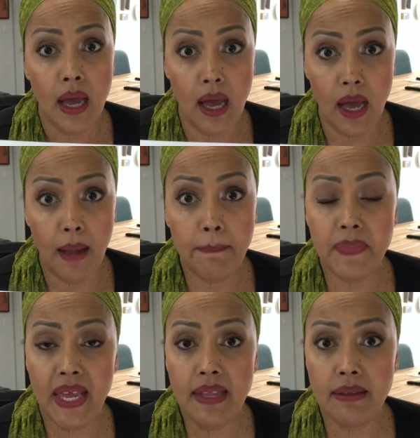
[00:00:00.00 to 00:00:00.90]

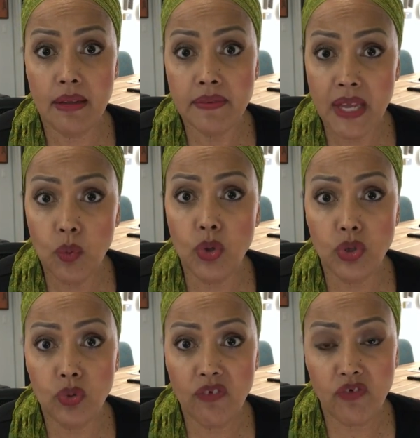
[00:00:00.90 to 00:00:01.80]
then we'll
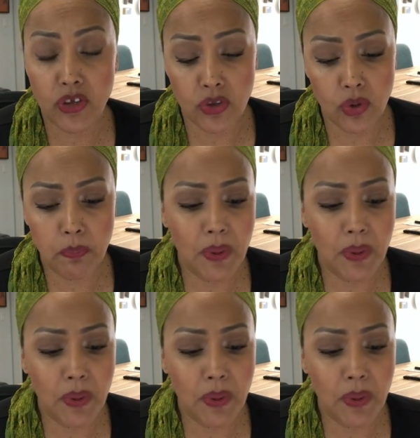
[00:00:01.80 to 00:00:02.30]
do it for you.